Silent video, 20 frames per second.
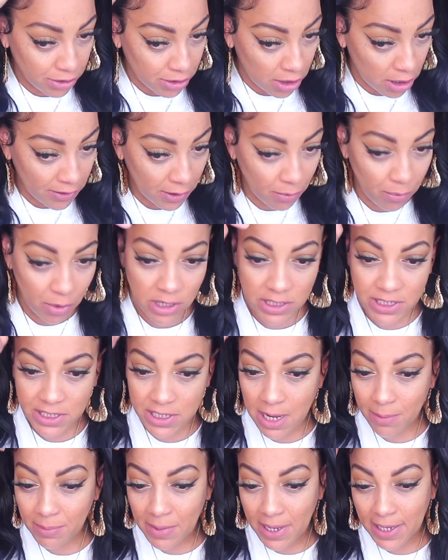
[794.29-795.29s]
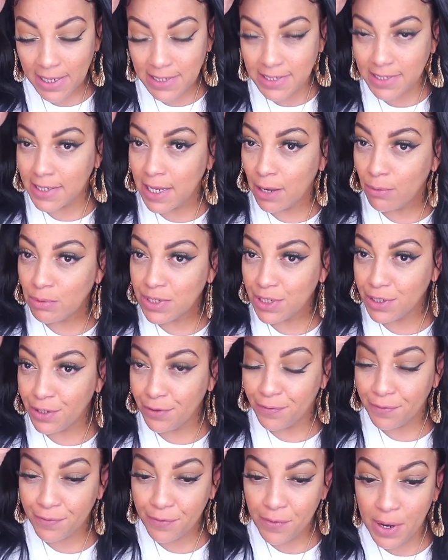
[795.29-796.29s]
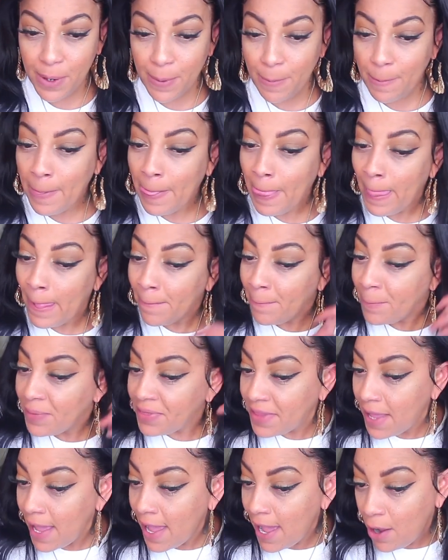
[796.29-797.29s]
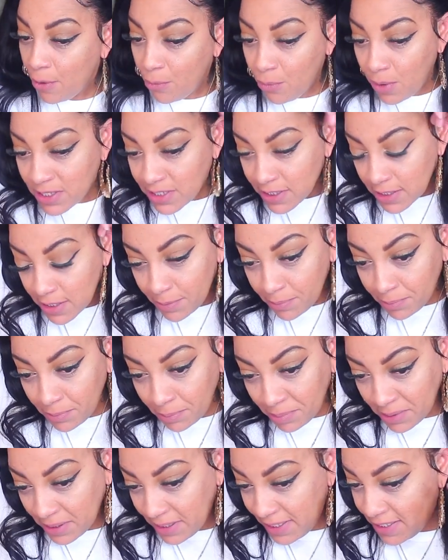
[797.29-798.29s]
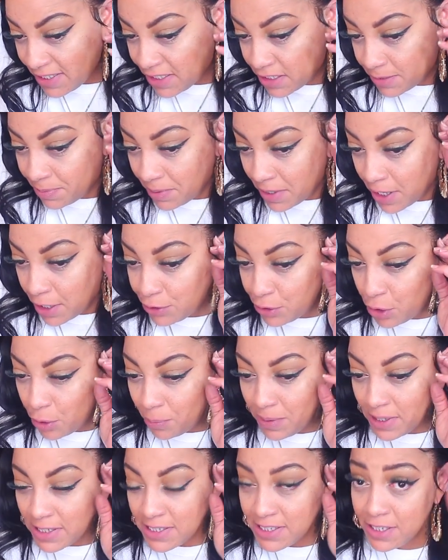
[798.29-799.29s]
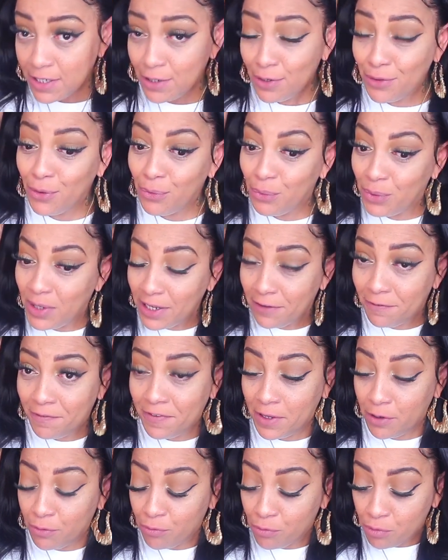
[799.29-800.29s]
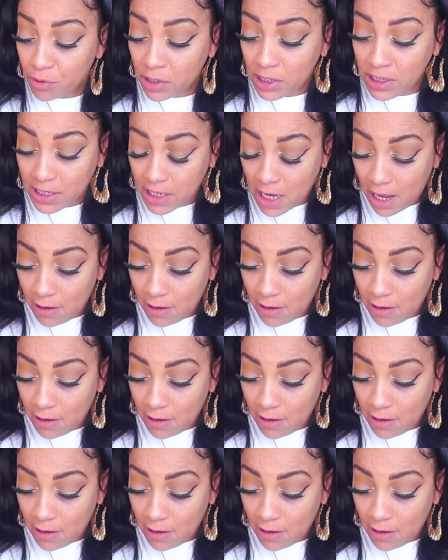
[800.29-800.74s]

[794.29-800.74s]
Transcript: You know, there were some, like I said, that was in the front that wasn't bleached, but no big deal. The wig fit really